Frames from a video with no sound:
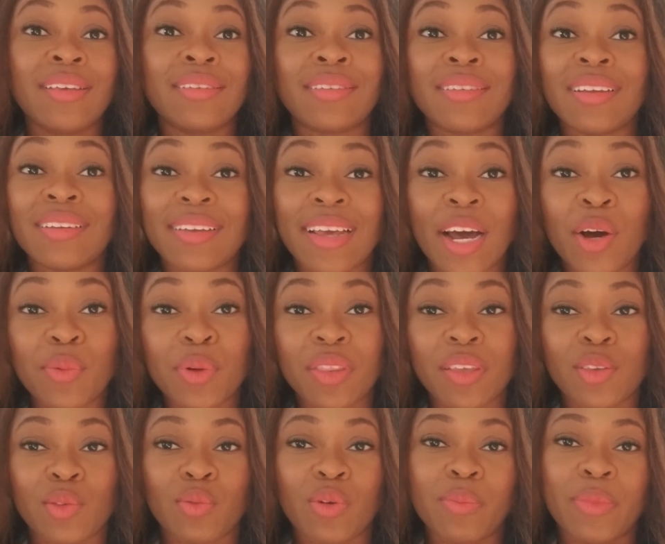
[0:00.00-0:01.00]
Sit down with
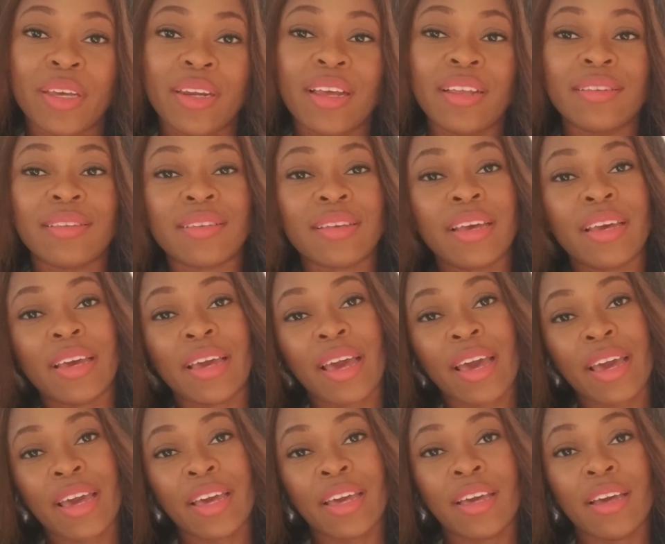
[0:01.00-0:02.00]
these women and say,
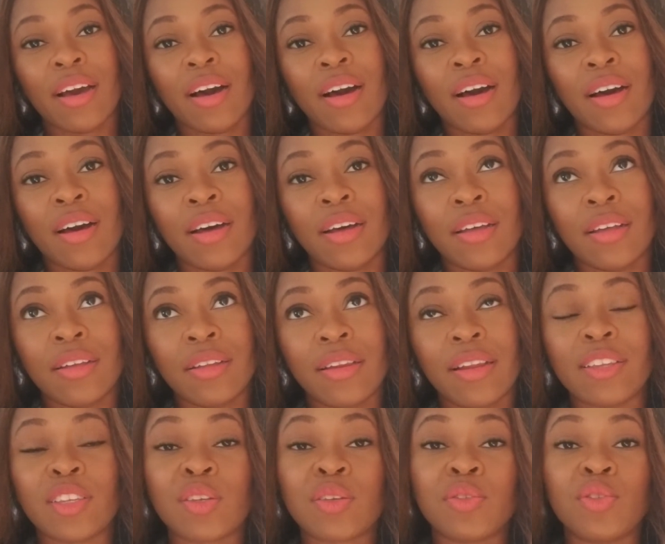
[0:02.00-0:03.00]
hey,
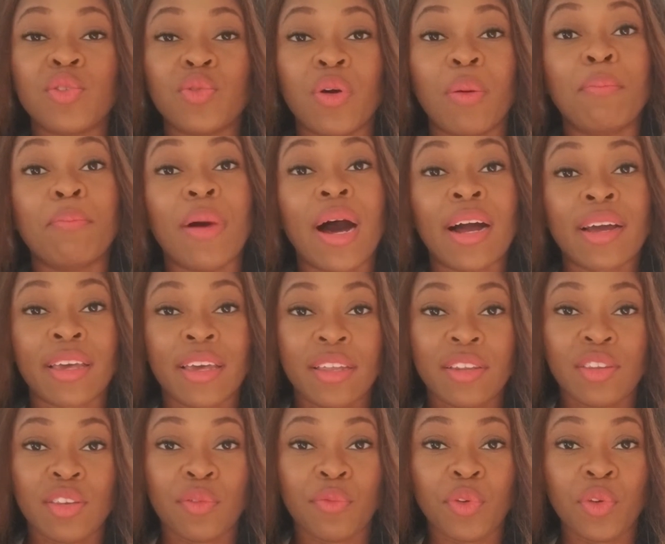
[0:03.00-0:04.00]
let's do a mock
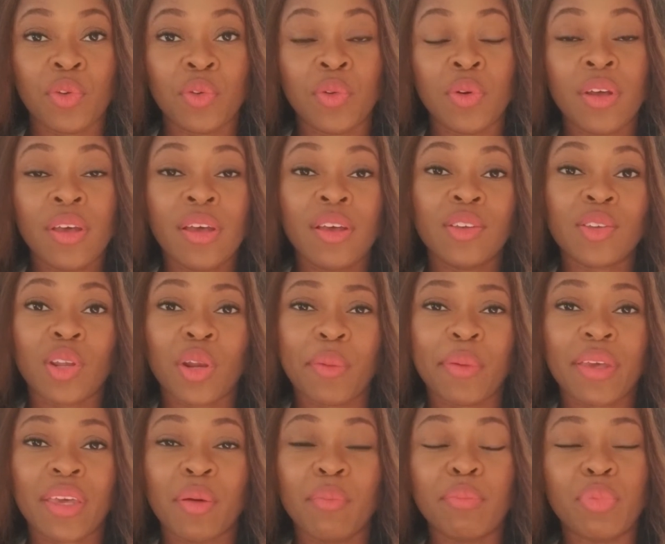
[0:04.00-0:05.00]
interview so that
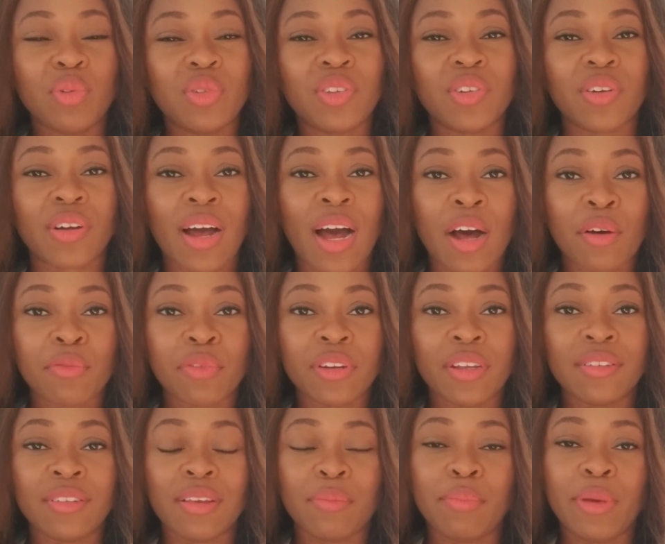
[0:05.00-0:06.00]
we can boost your
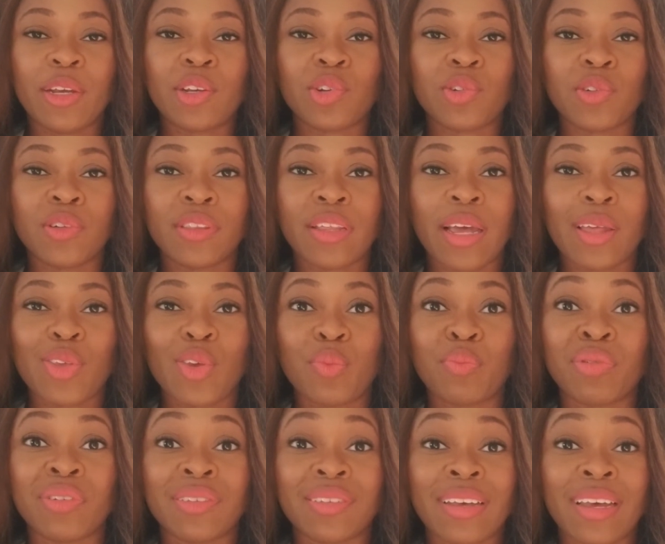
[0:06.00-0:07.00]
confidence and make sure that you
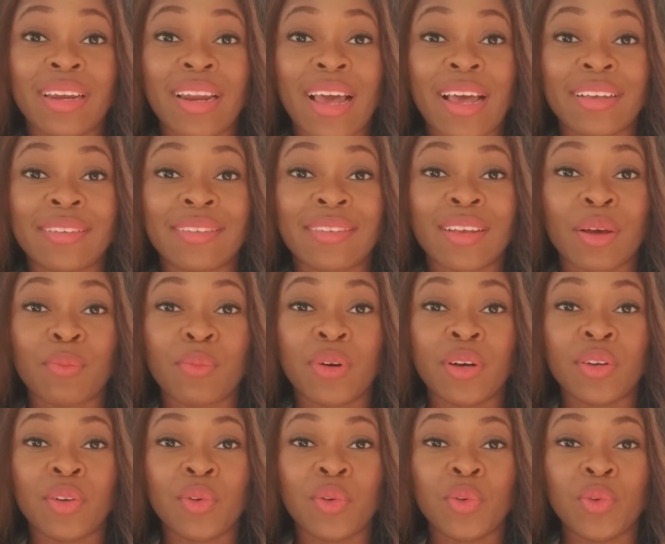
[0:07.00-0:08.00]
present as
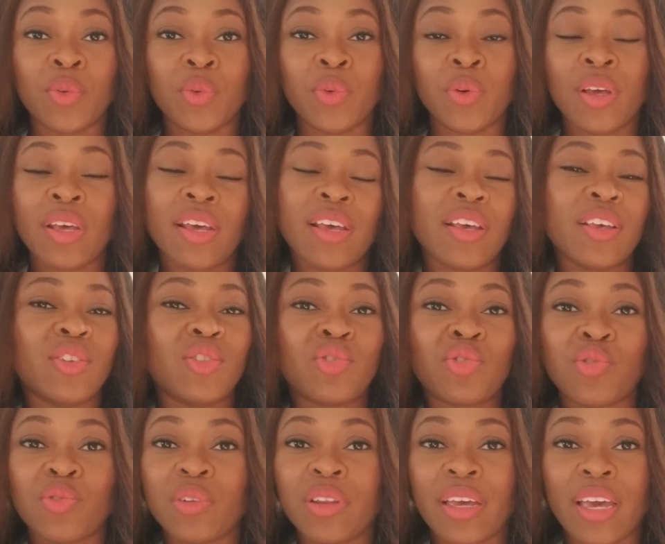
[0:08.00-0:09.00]
someone who is
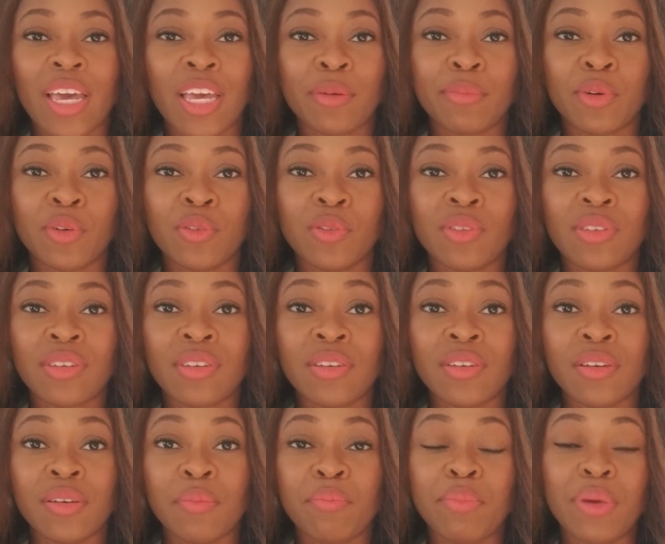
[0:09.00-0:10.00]
truly able
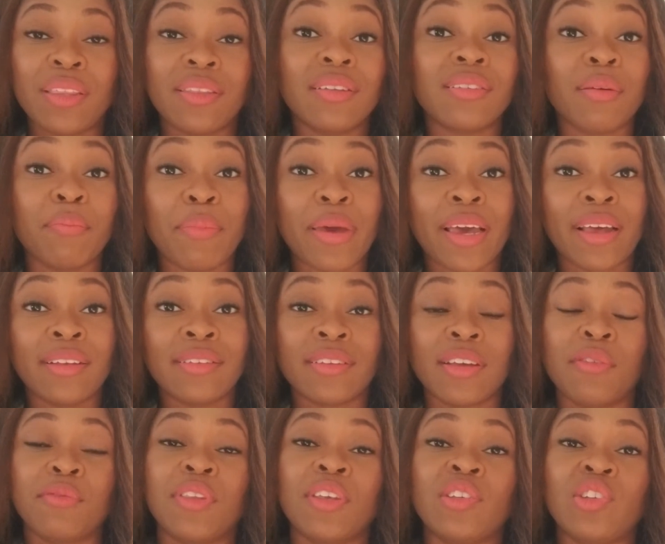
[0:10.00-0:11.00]
to meet the demands
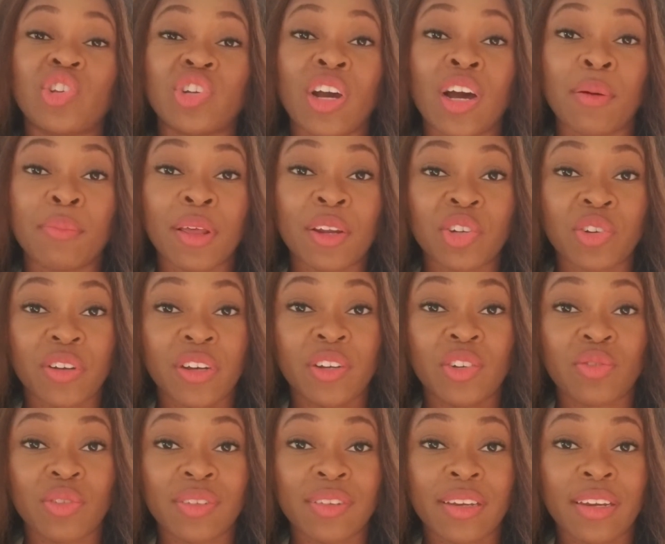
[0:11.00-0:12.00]
of this job that you're
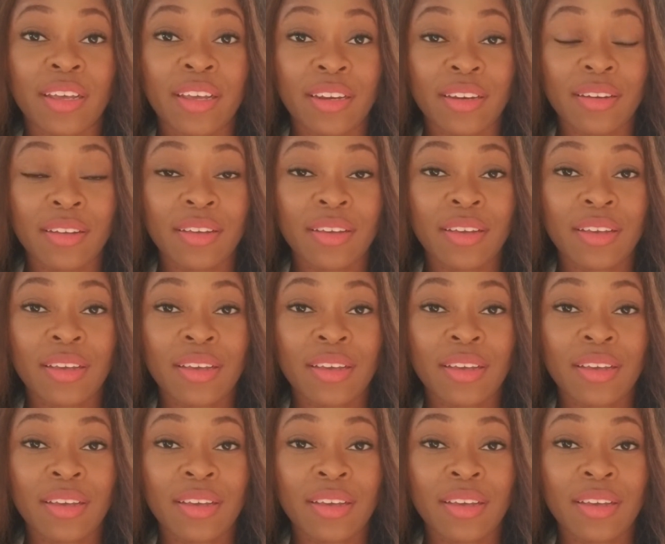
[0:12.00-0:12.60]
interested in.